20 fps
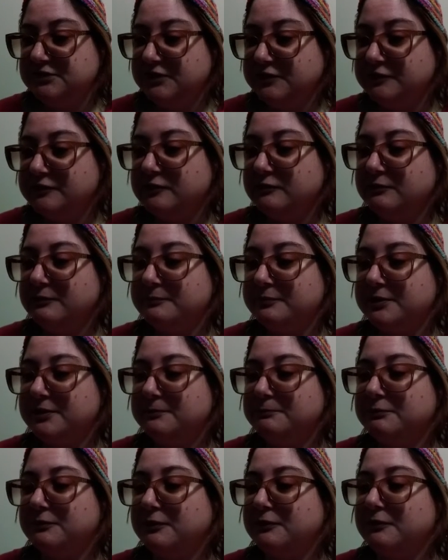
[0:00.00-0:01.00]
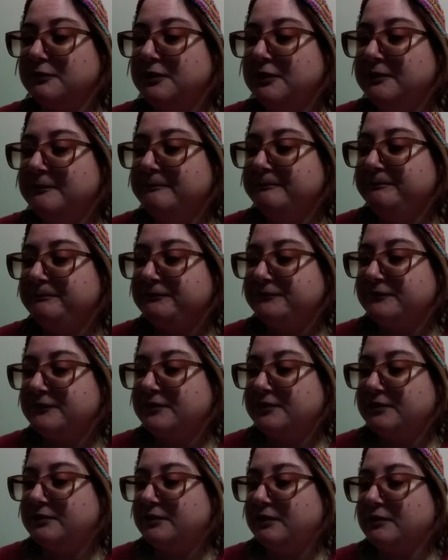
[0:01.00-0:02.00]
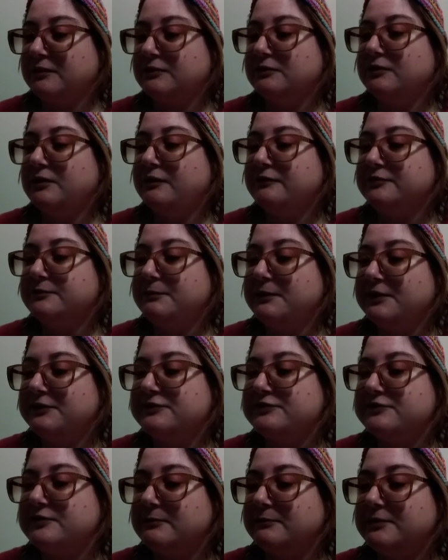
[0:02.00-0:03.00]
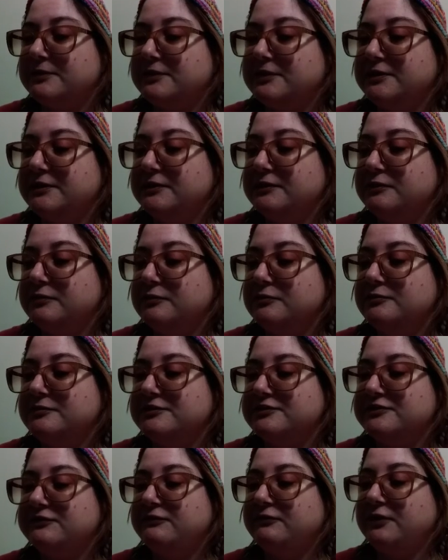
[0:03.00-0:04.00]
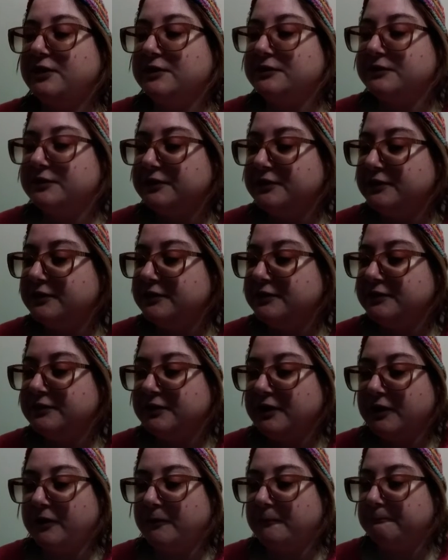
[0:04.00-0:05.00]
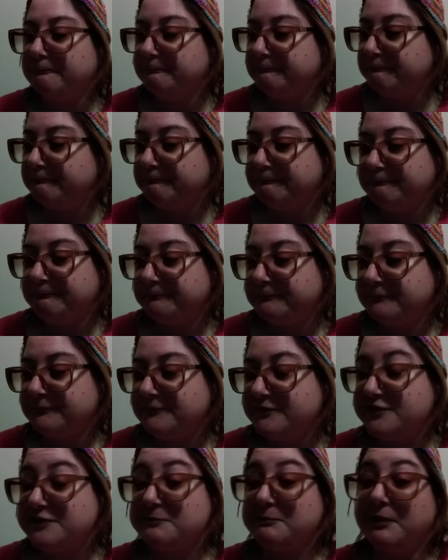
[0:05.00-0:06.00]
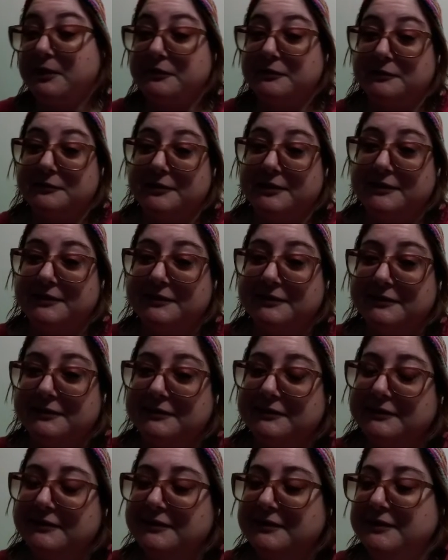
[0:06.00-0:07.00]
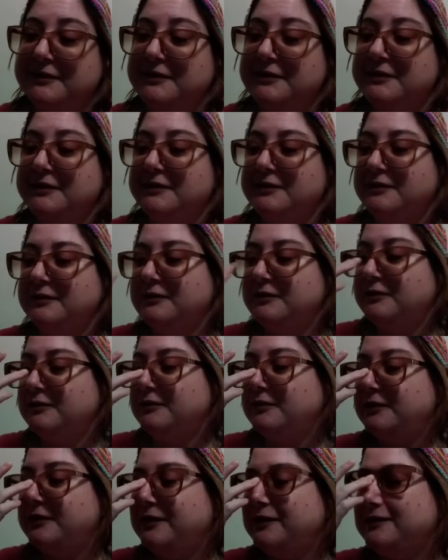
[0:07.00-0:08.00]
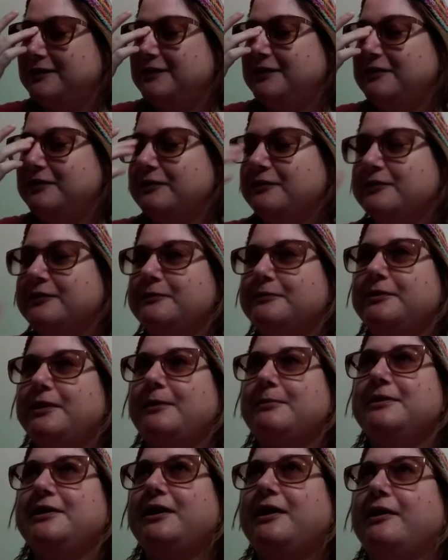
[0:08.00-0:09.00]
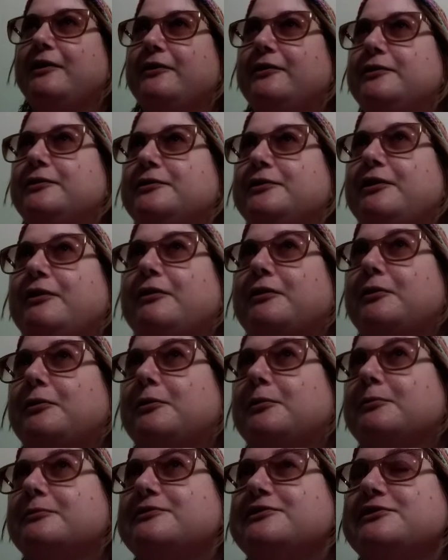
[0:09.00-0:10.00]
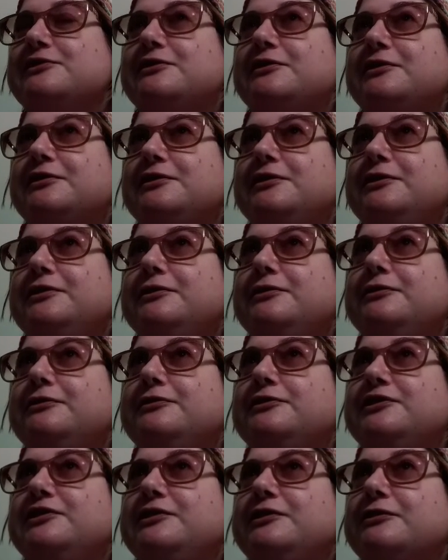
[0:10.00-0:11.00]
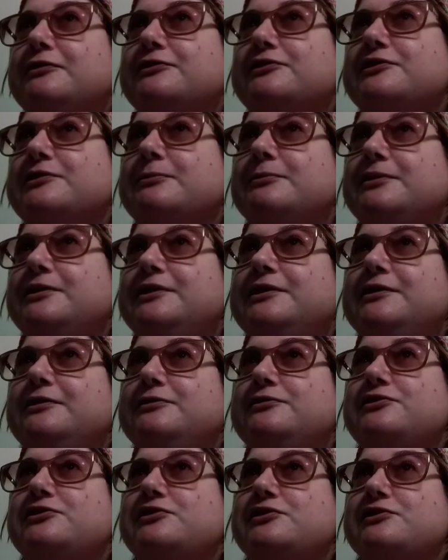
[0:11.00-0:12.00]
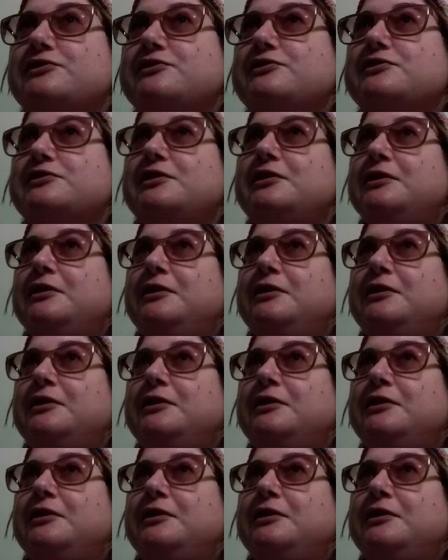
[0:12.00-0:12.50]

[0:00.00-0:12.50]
You know, when people are loved by somebody who is very smothering, and, you know, there are probably other terms you could use, you know, somebody who's just,